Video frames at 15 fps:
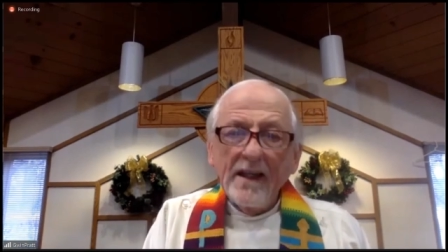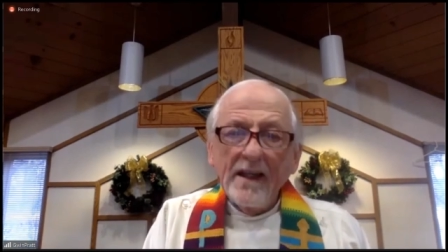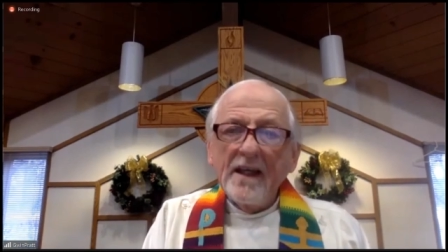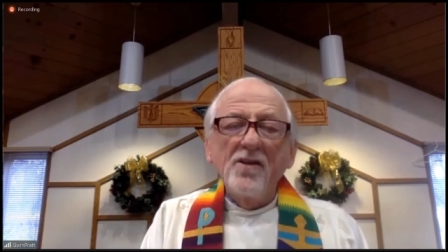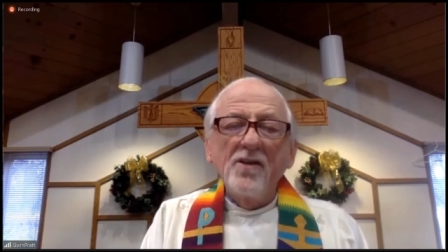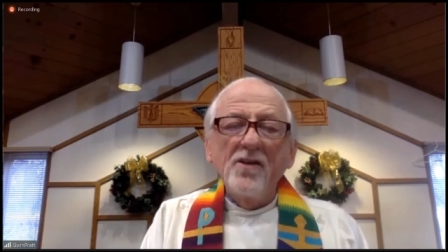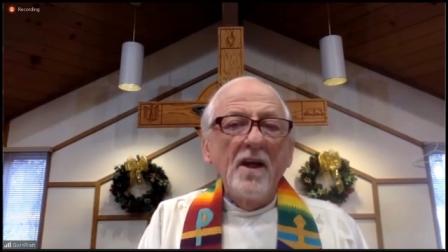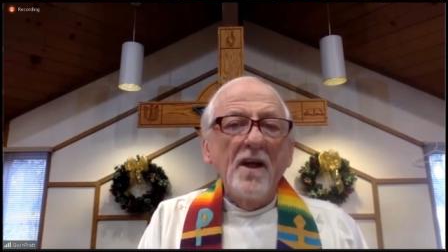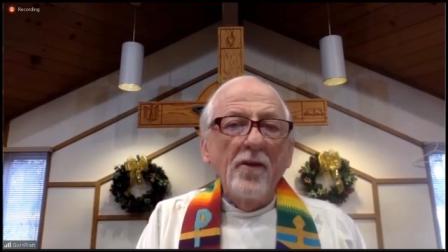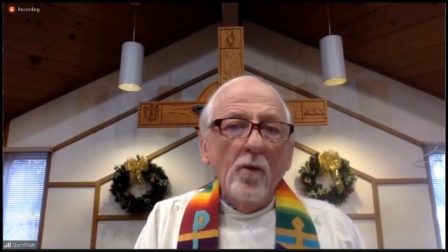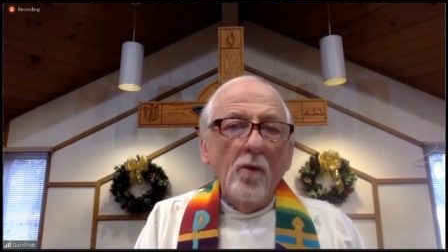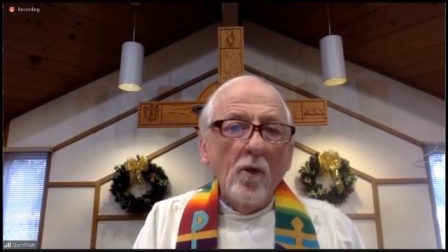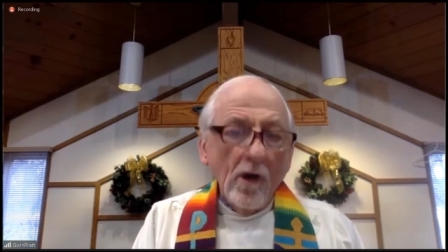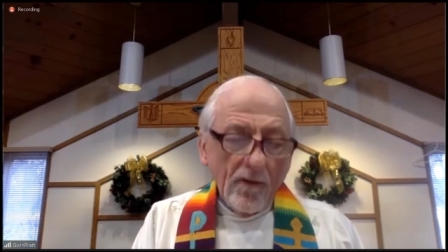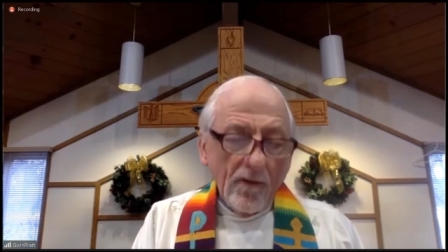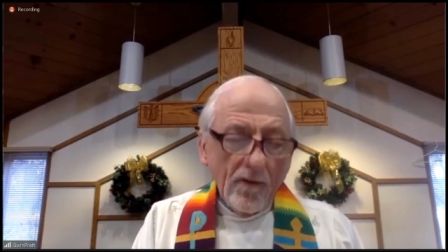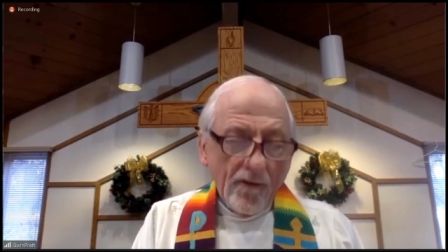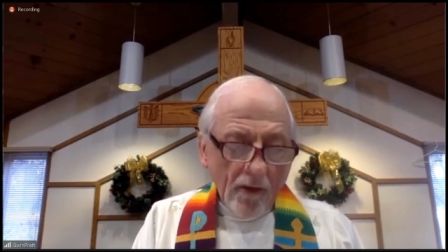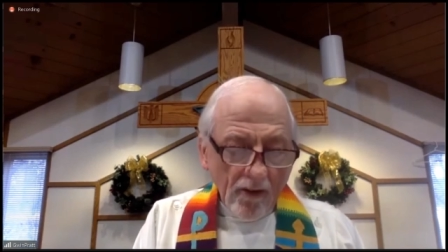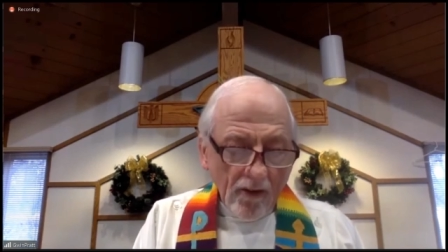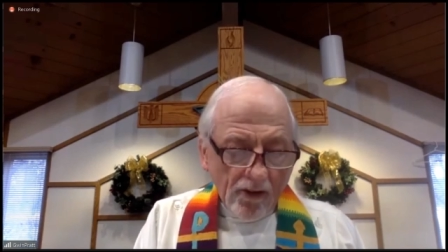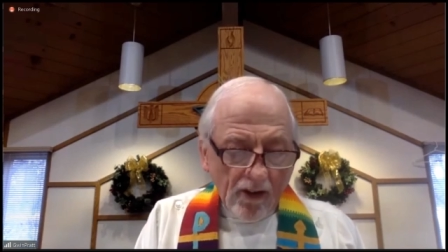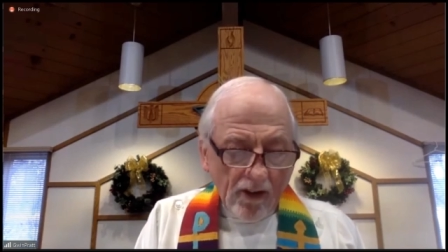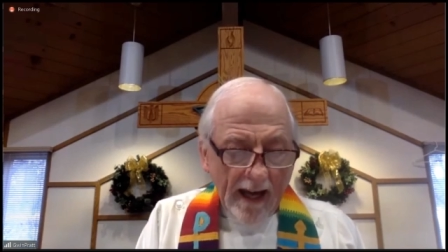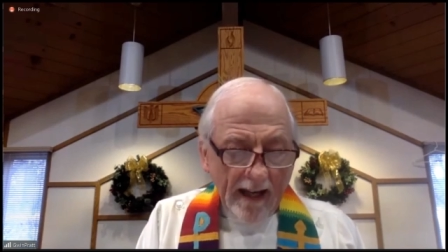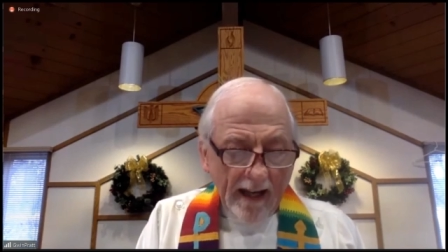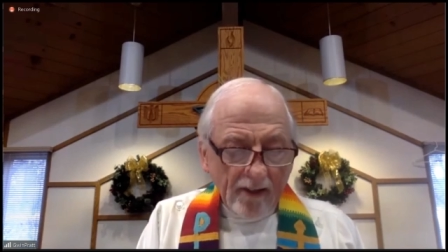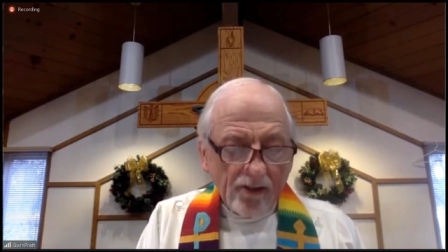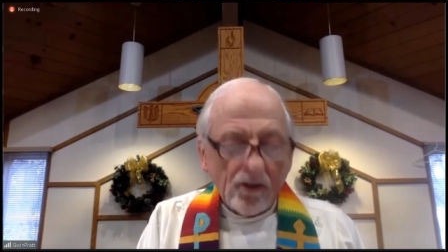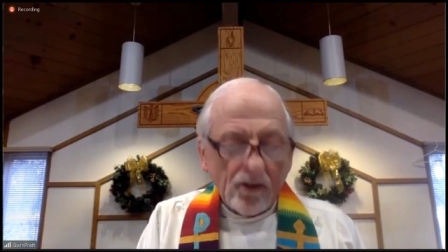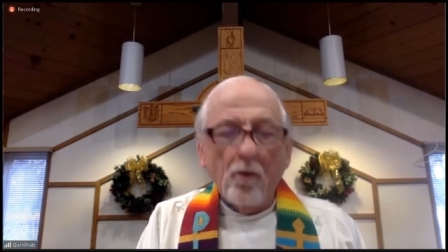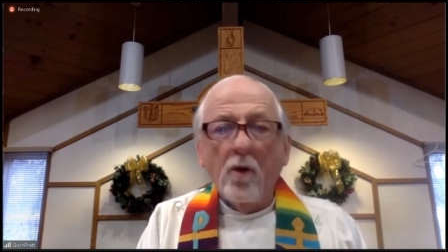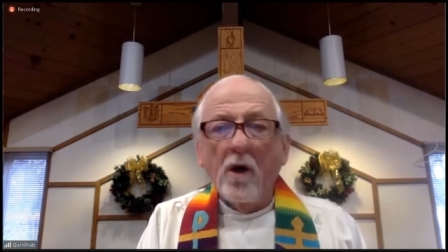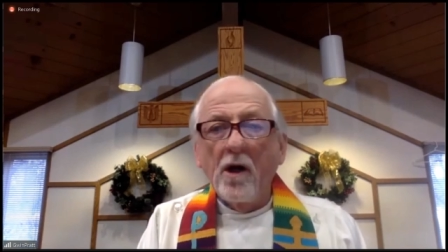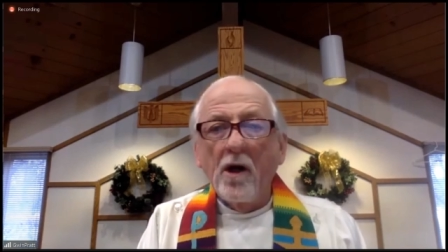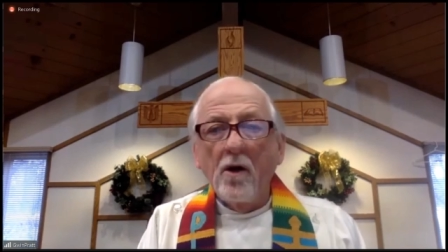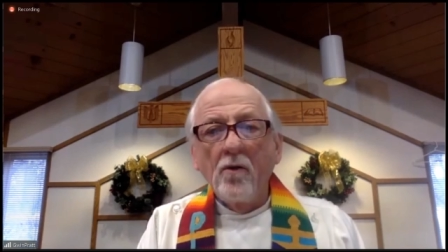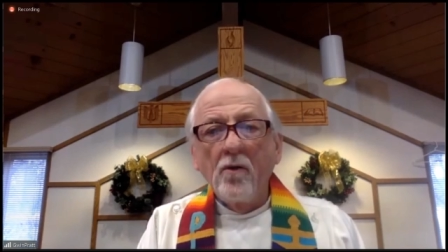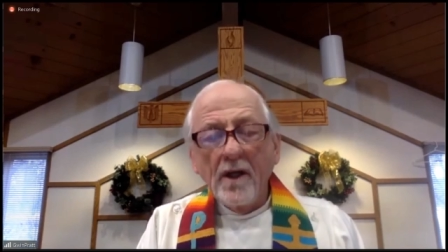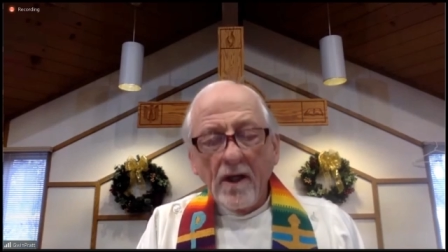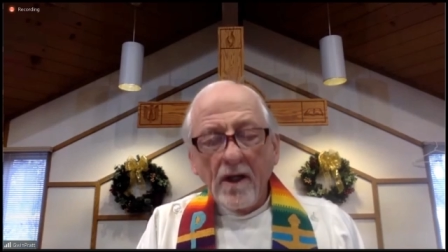is another word for the status quo,